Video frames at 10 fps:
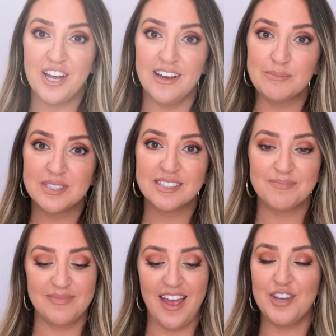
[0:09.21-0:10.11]
comes
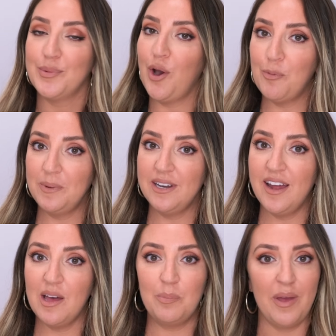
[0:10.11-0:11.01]
and you open it
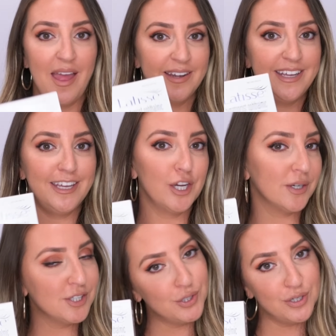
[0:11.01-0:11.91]
up and here
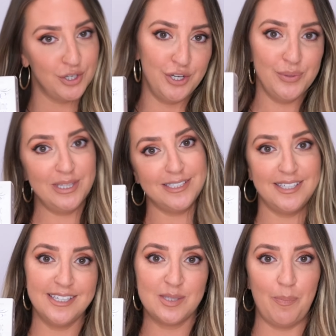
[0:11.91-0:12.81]
is your new
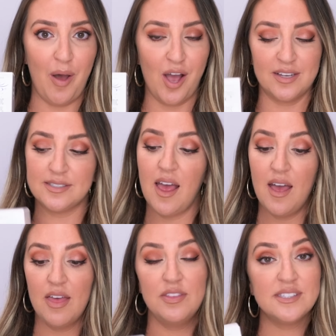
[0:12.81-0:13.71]
Latisse box.
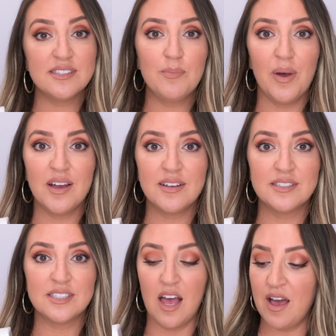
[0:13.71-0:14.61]
This is a
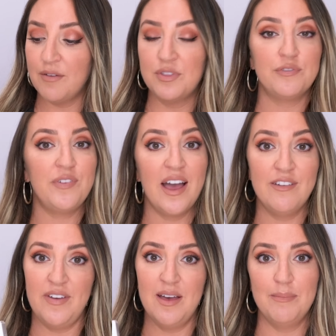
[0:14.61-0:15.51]
box of the
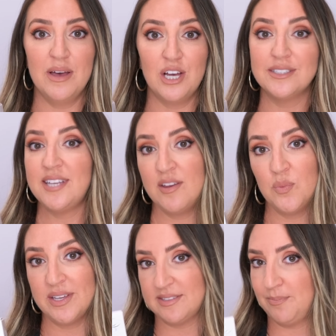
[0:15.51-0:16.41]
5 ml
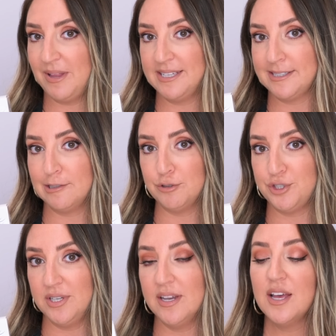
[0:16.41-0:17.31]
10-week supply
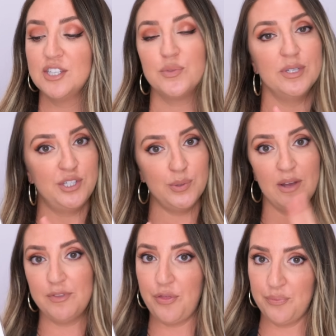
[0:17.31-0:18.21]
solution. So we do
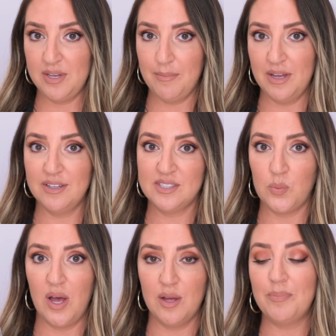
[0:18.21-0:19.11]
have the 3 ml as
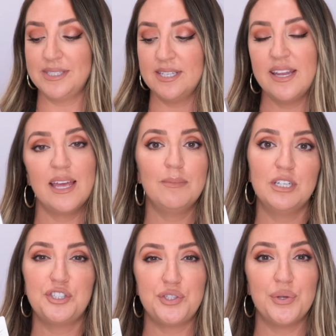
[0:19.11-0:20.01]
well, but today I'm
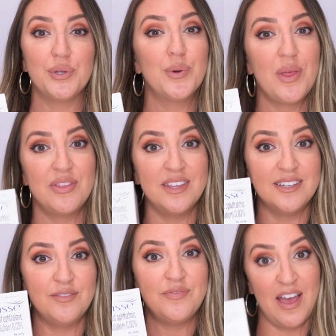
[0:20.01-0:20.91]
going to show you
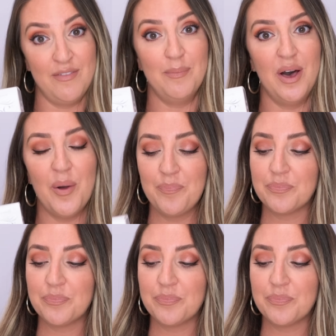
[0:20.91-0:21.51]
the 5 ml.